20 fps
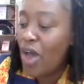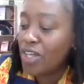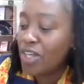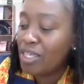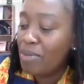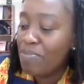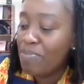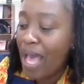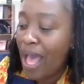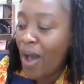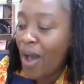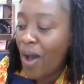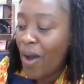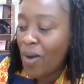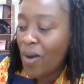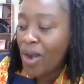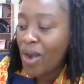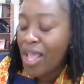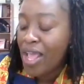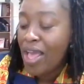talked
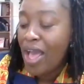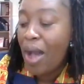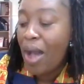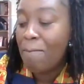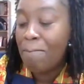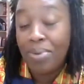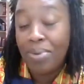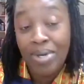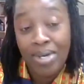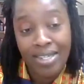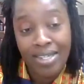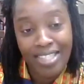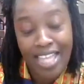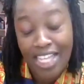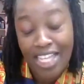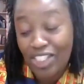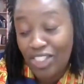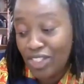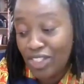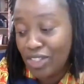about a book
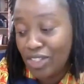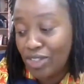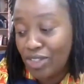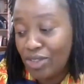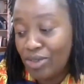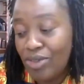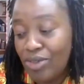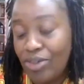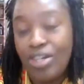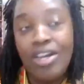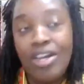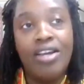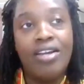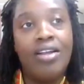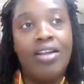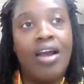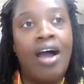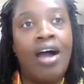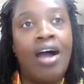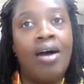that you
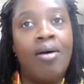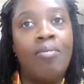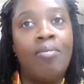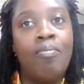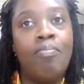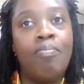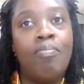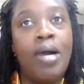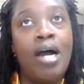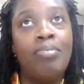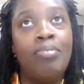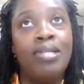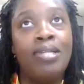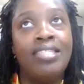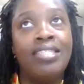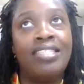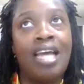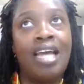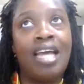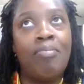
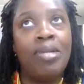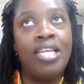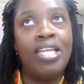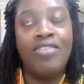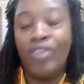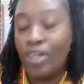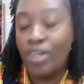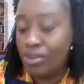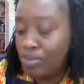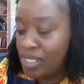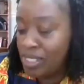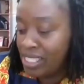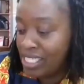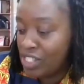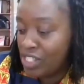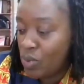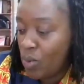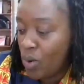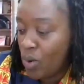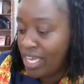published, I believe it was
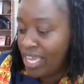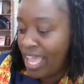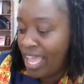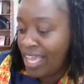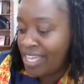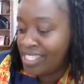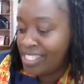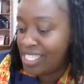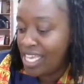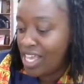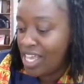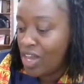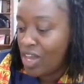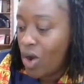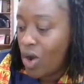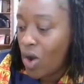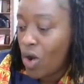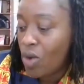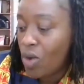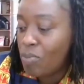in 2018,
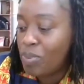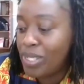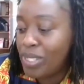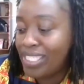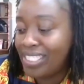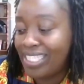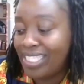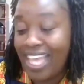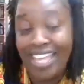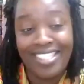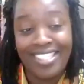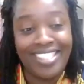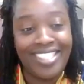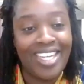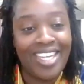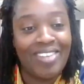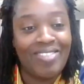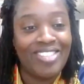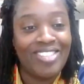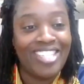called Put
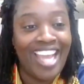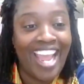That Stuff